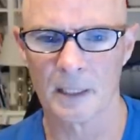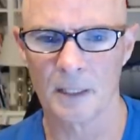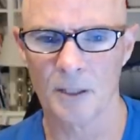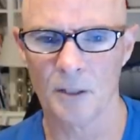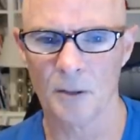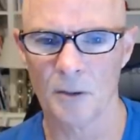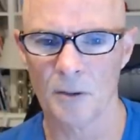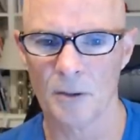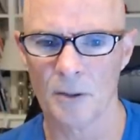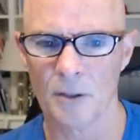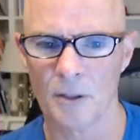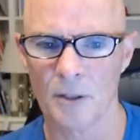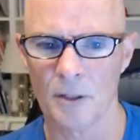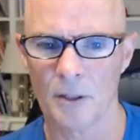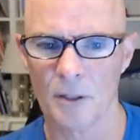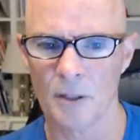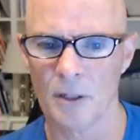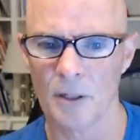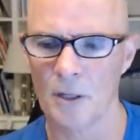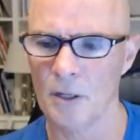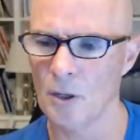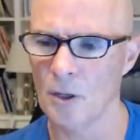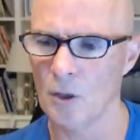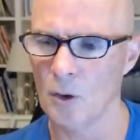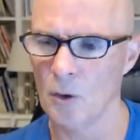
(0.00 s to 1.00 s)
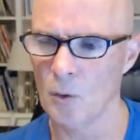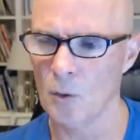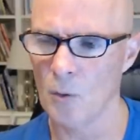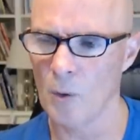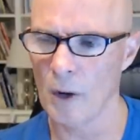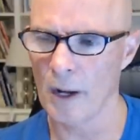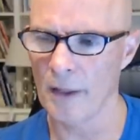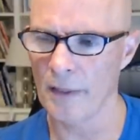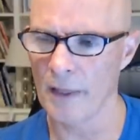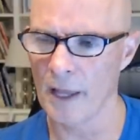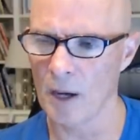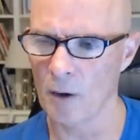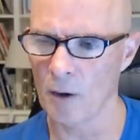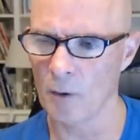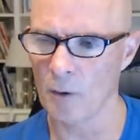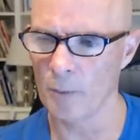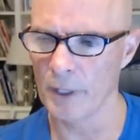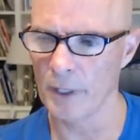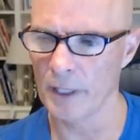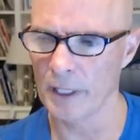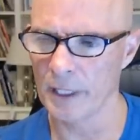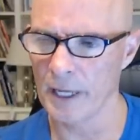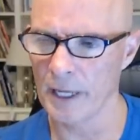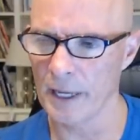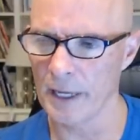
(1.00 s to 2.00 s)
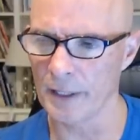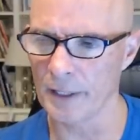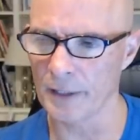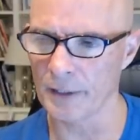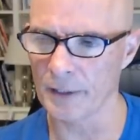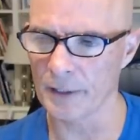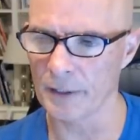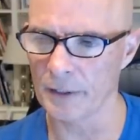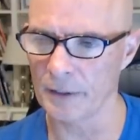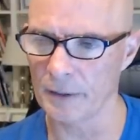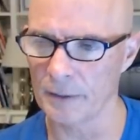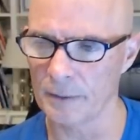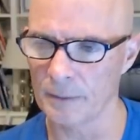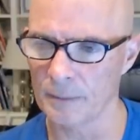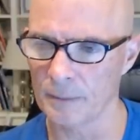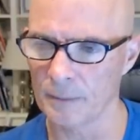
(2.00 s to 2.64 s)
Don't know why that would be the case.